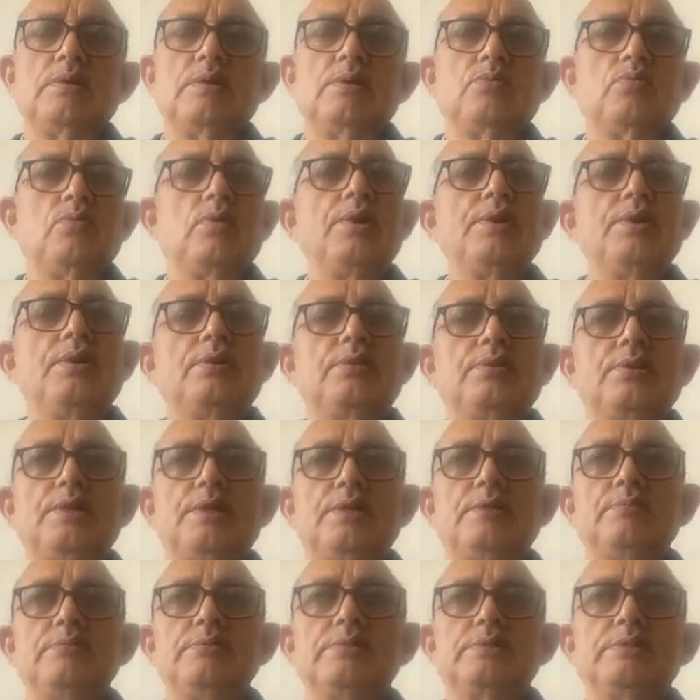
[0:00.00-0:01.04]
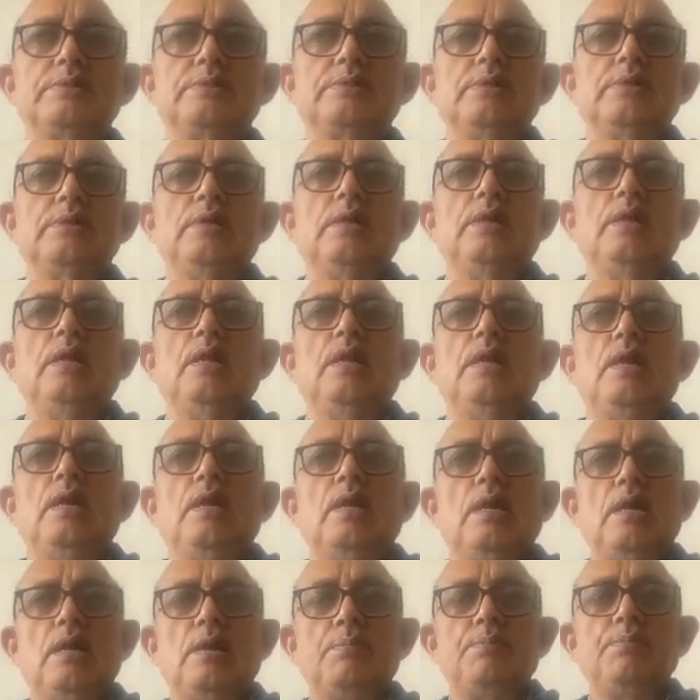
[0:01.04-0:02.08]
for one. That means
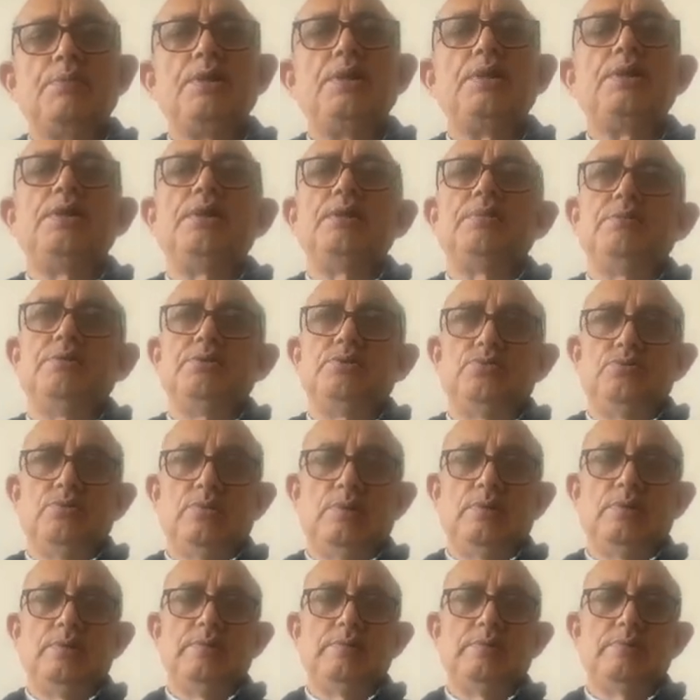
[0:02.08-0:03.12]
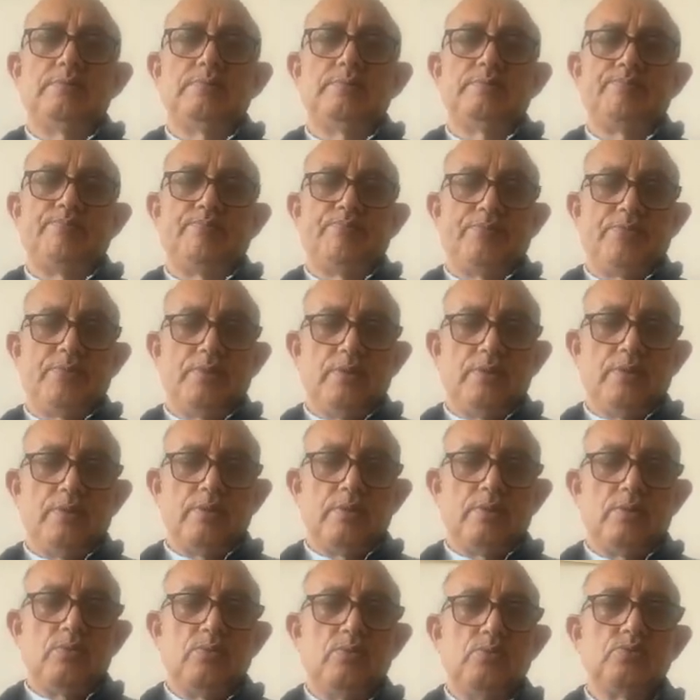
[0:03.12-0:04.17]
every individual,
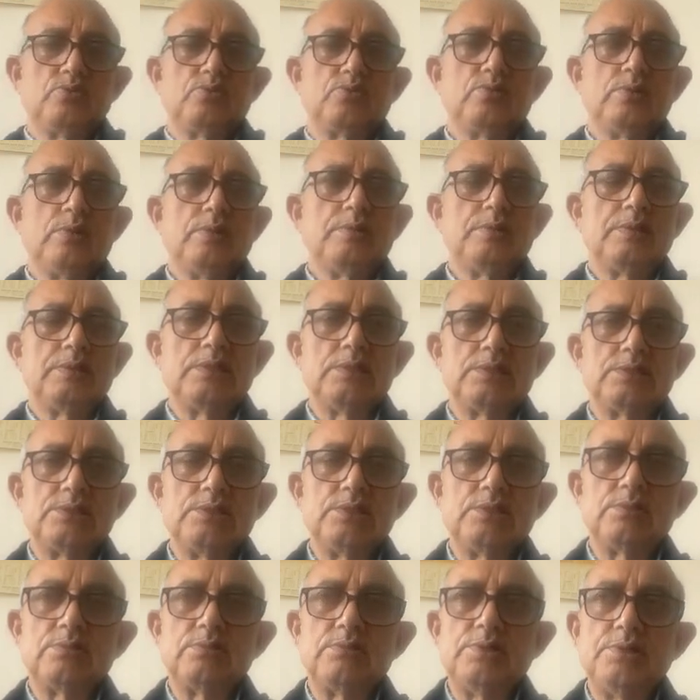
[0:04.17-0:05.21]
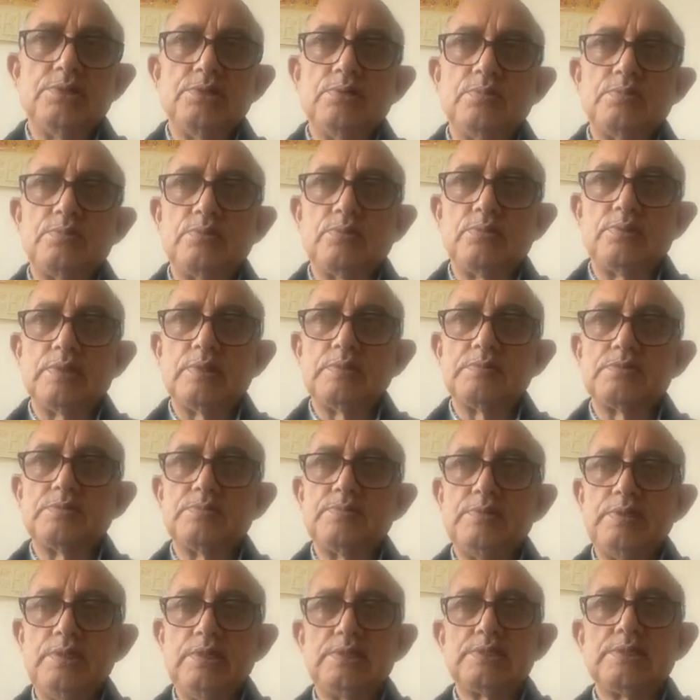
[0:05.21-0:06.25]
whosoever is listening to radio programs,
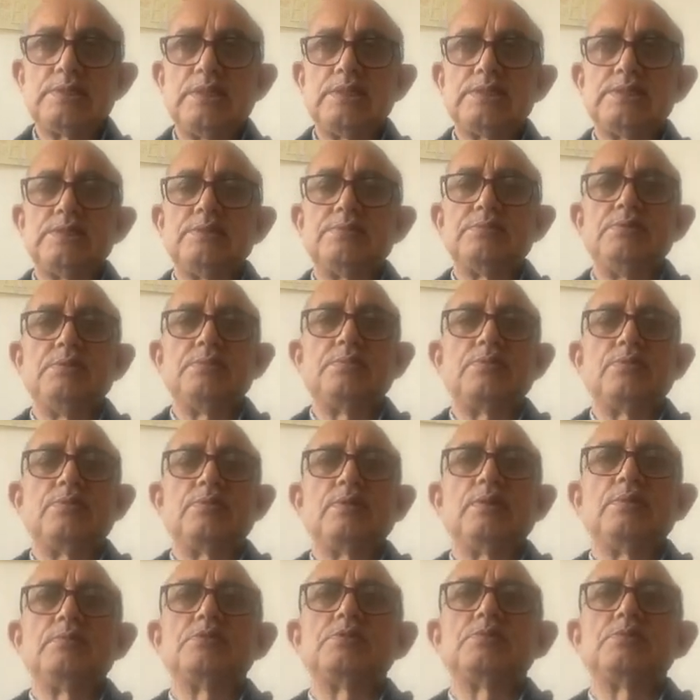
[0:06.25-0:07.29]
feels as if the program